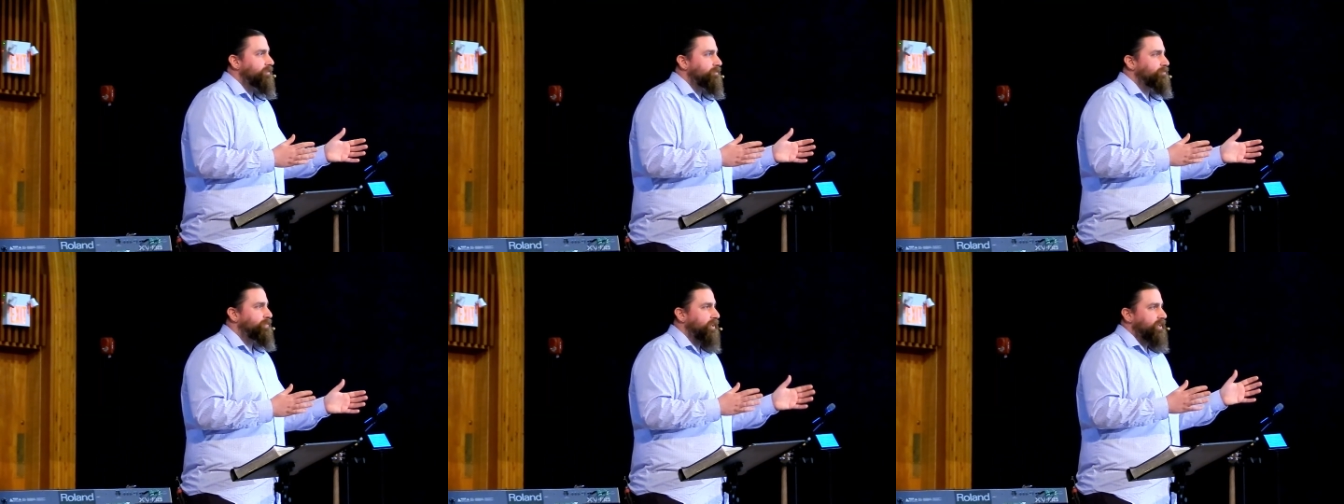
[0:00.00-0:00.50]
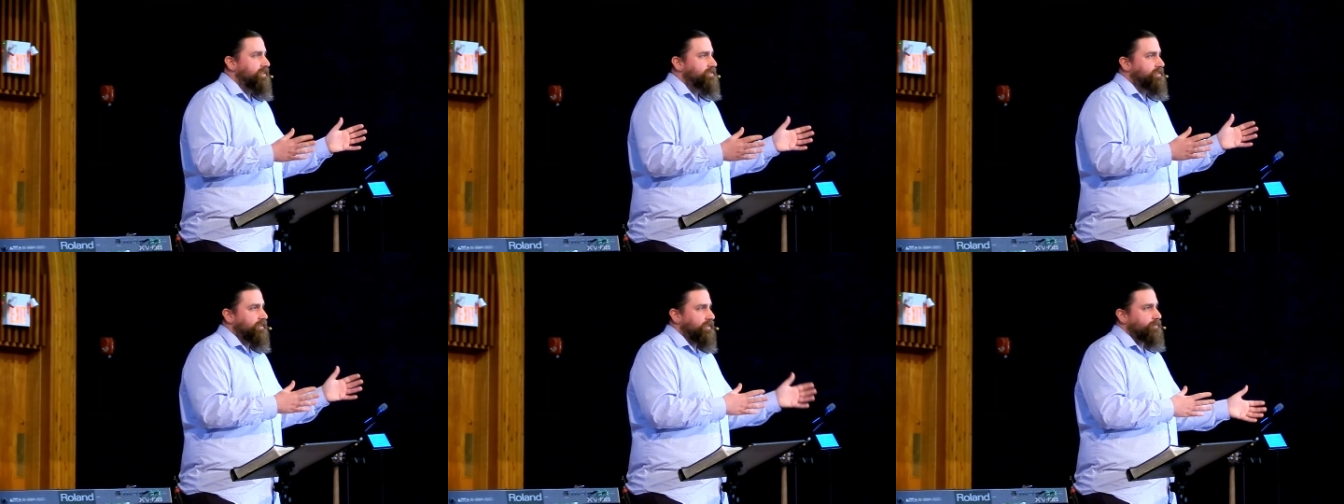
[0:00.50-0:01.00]
but he is
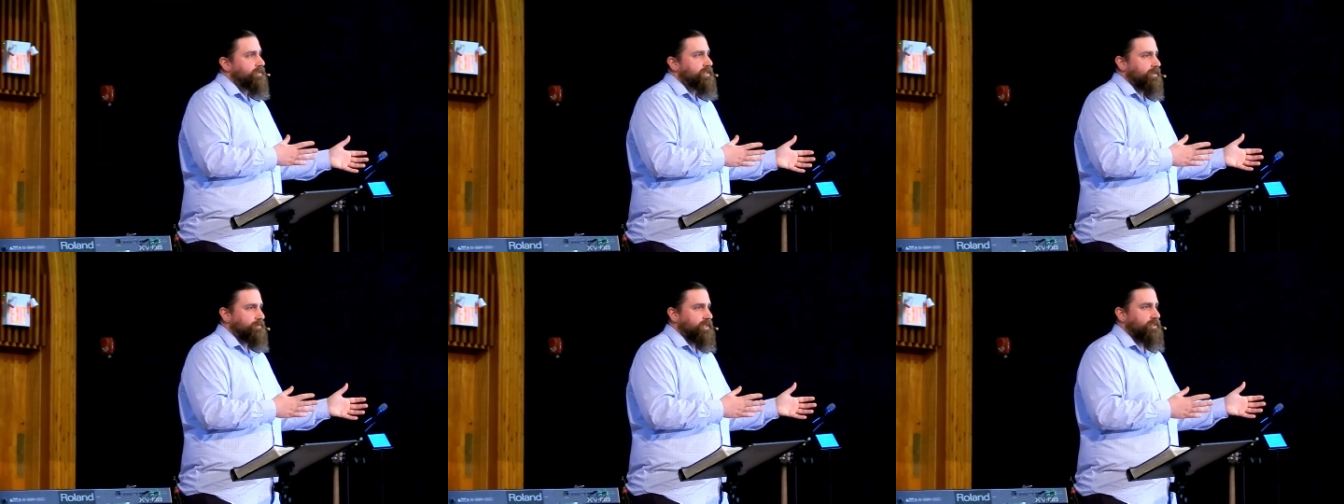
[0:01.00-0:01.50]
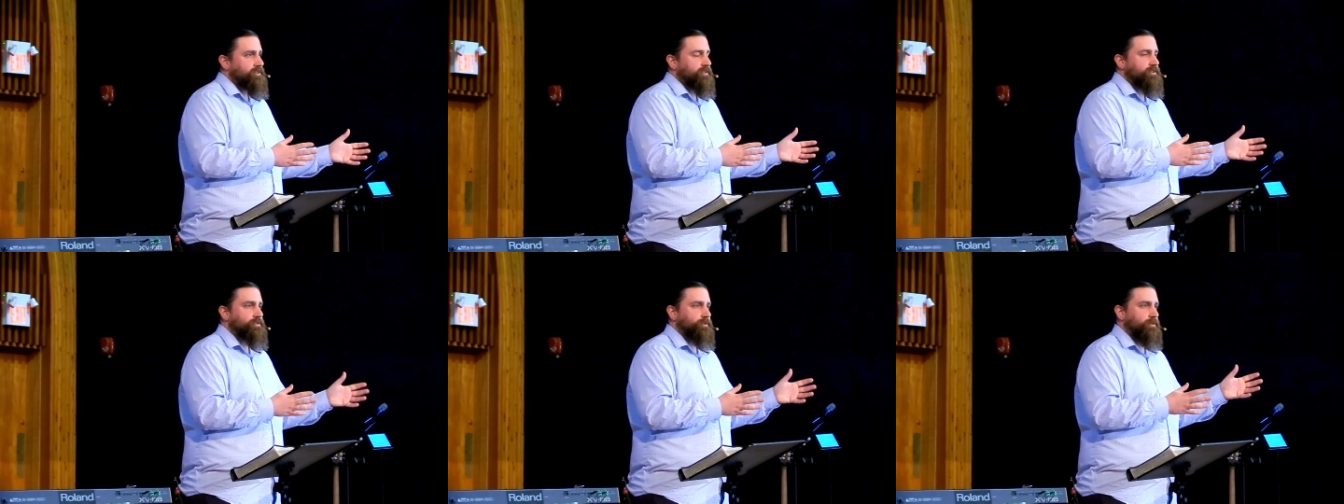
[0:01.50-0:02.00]
dealing with
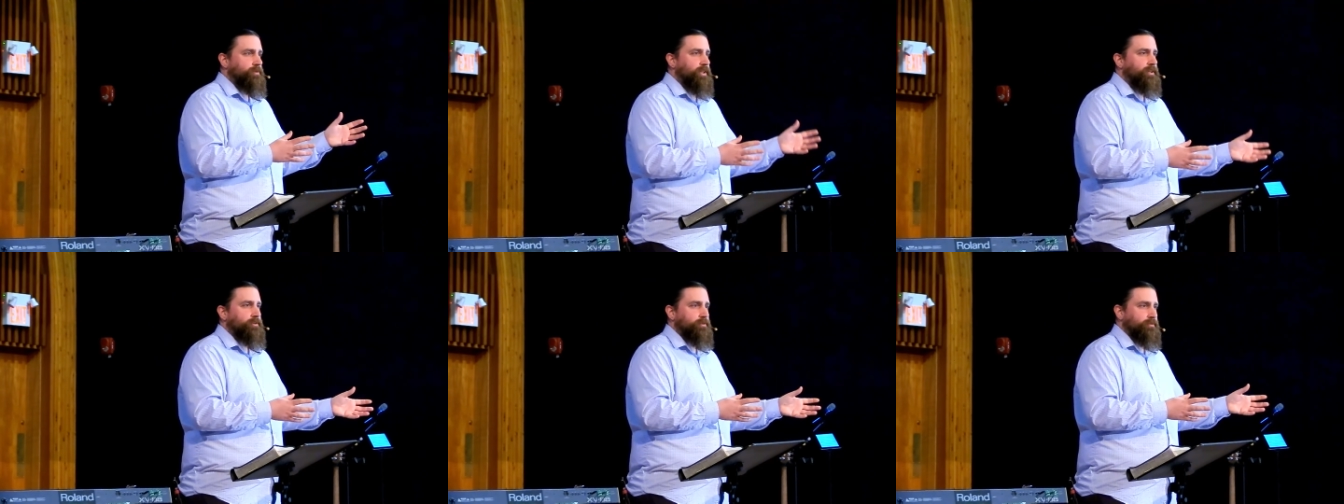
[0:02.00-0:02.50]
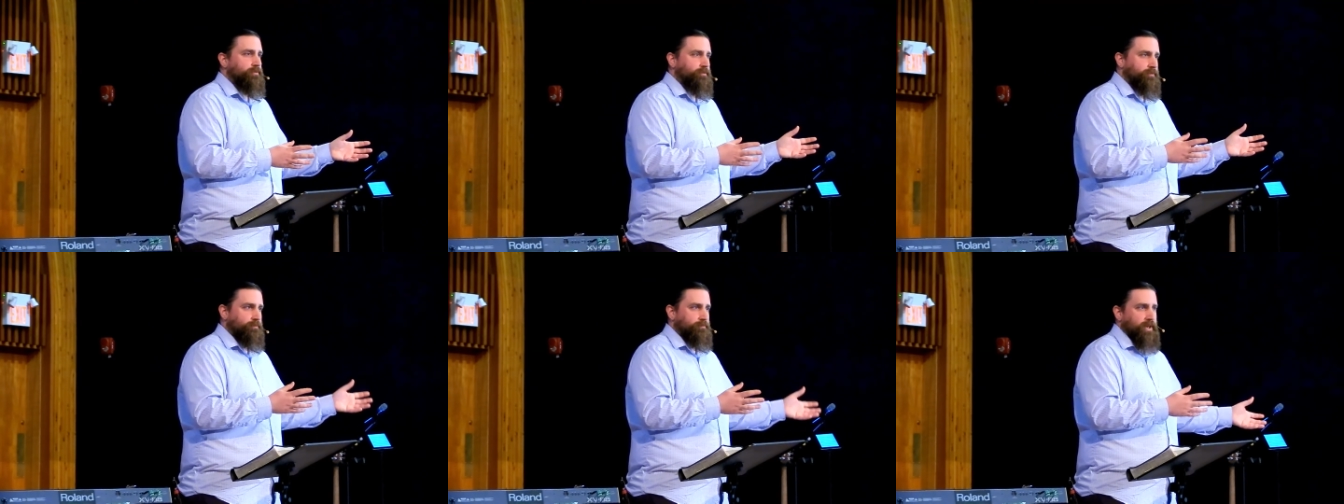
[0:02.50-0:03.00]
temptation. So we read through
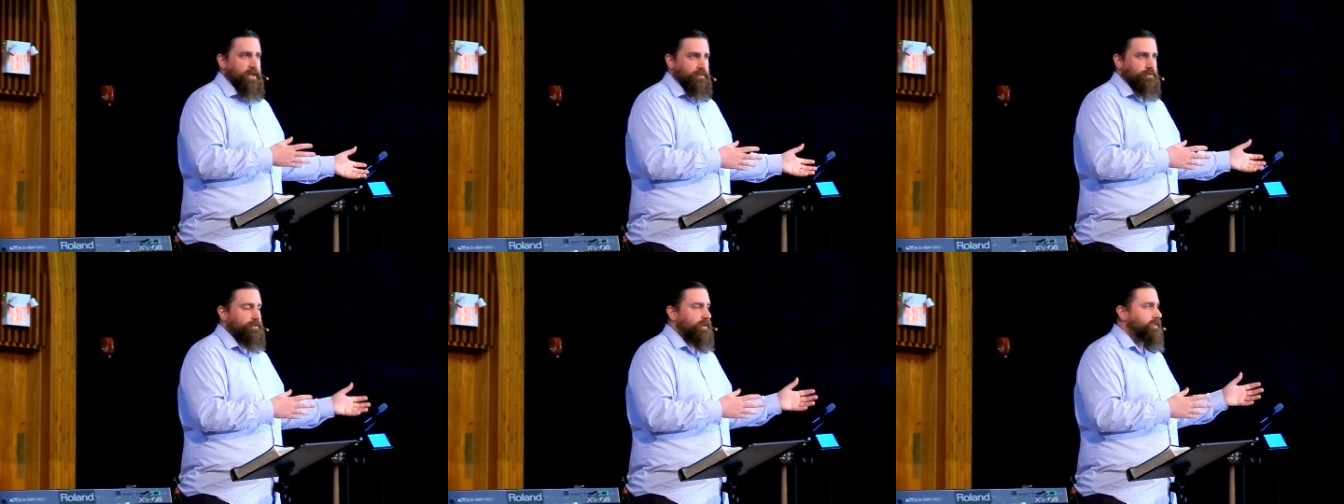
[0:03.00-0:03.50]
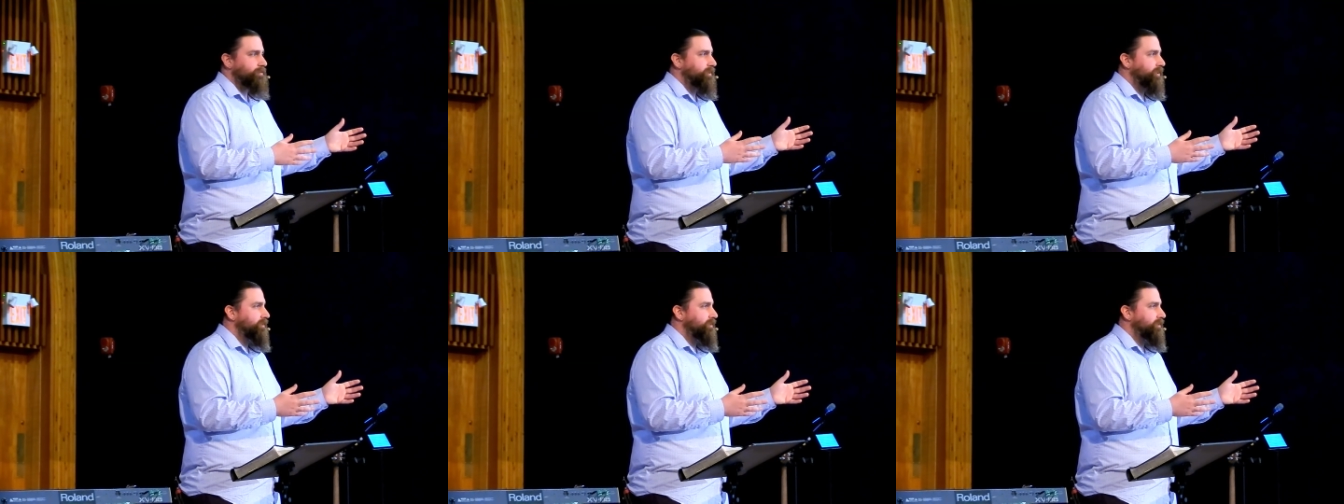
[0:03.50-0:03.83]
Matthew's gospel,